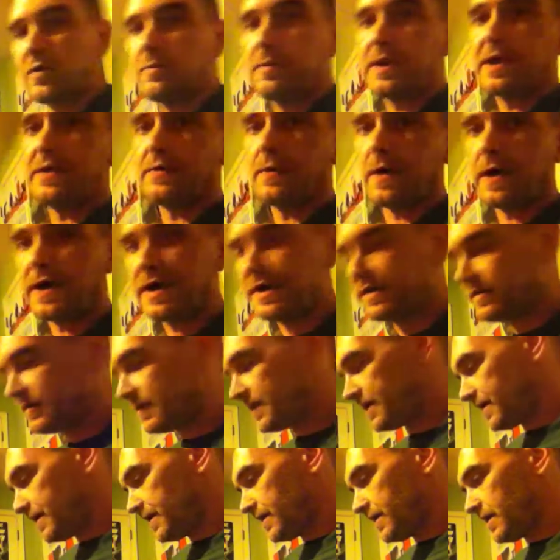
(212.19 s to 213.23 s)
will be great.
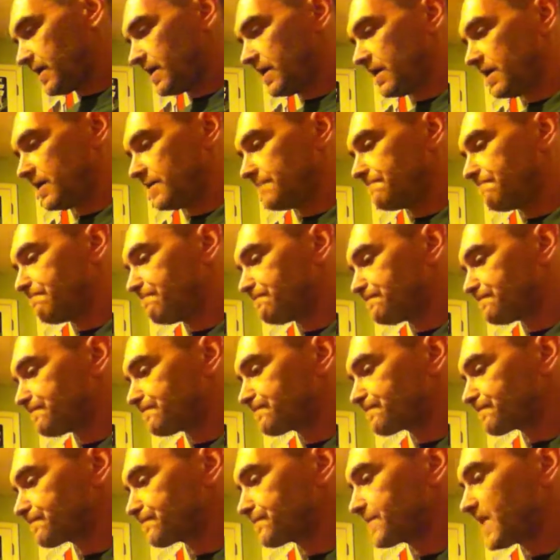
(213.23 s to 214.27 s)
Uh,
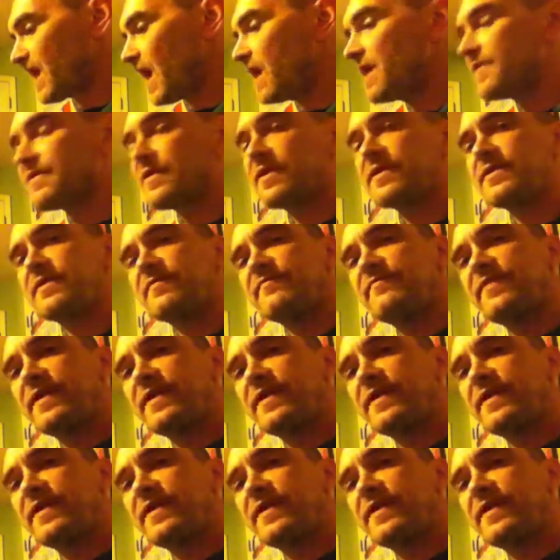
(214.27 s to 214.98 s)
I thought that